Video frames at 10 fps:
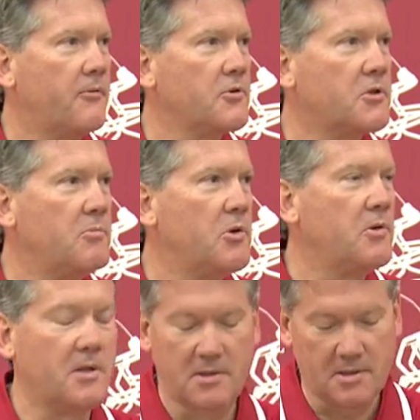first
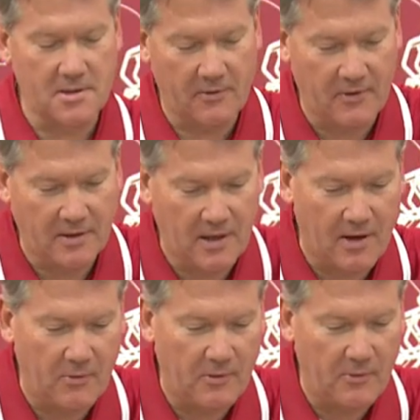communions and stuff like
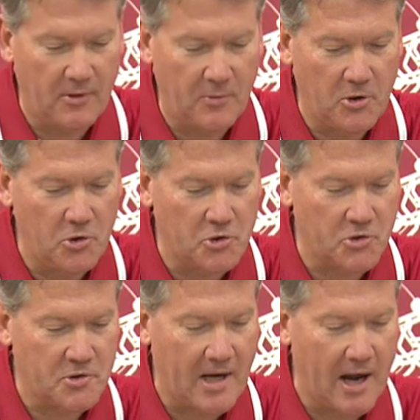that when
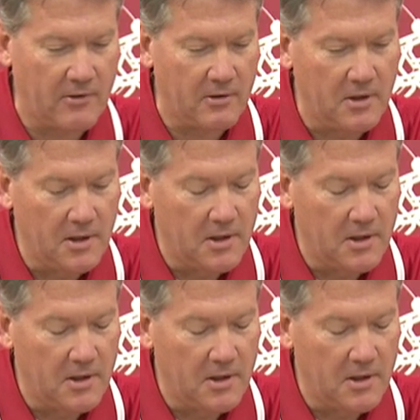Hoosiers gather